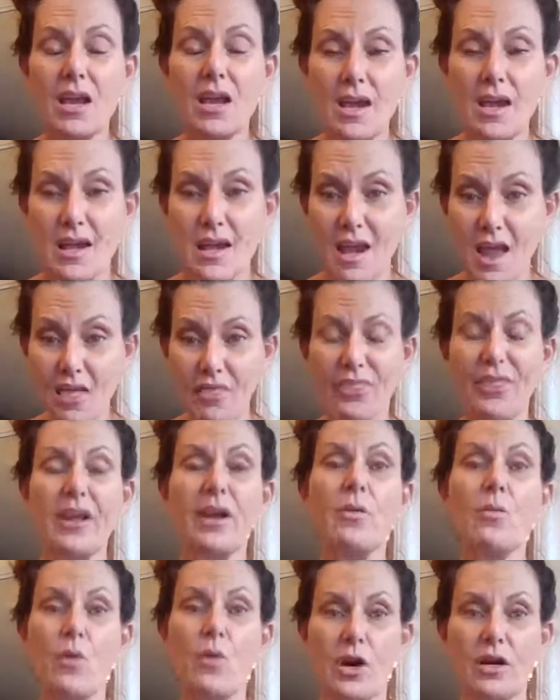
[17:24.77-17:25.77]

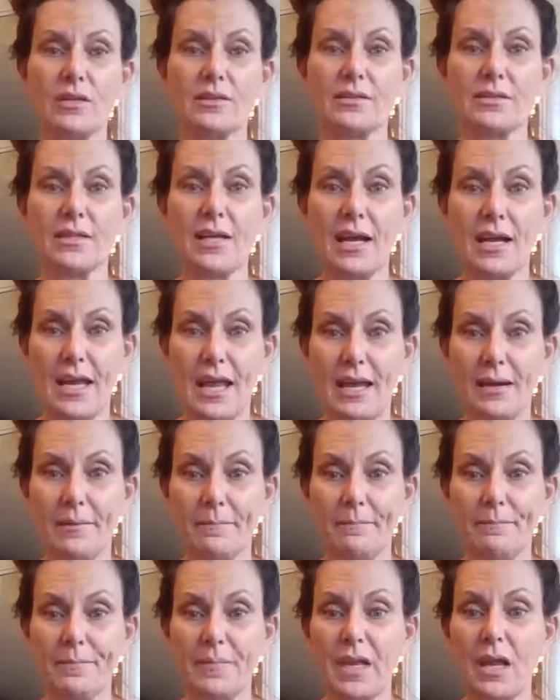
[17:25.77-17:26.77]
nothing works
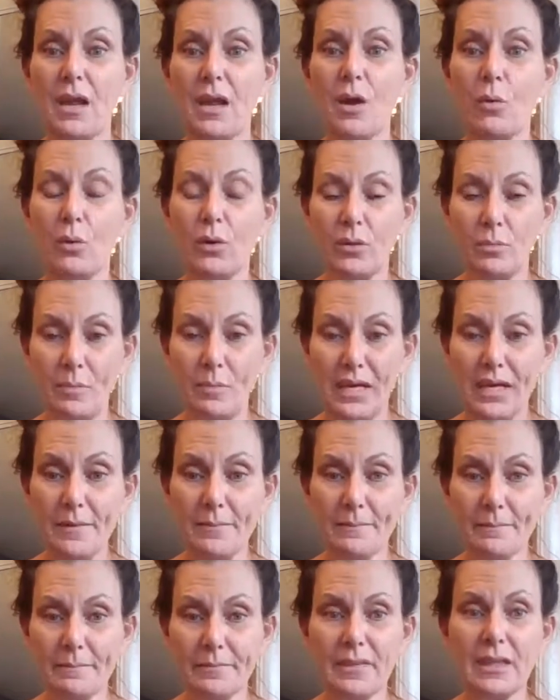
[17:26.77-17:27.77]
again. With me,
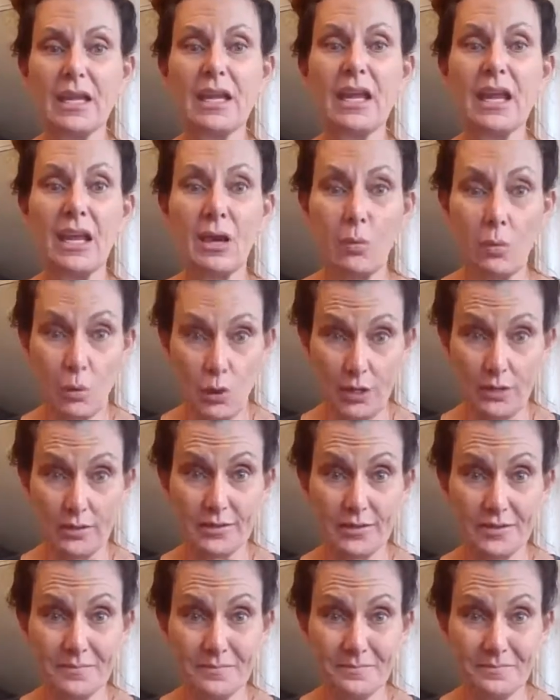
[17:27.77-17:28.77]
it
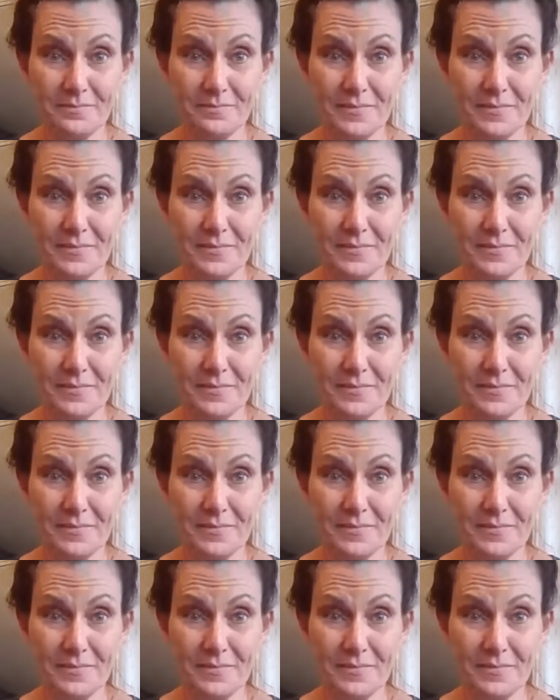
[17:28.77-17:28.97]
works.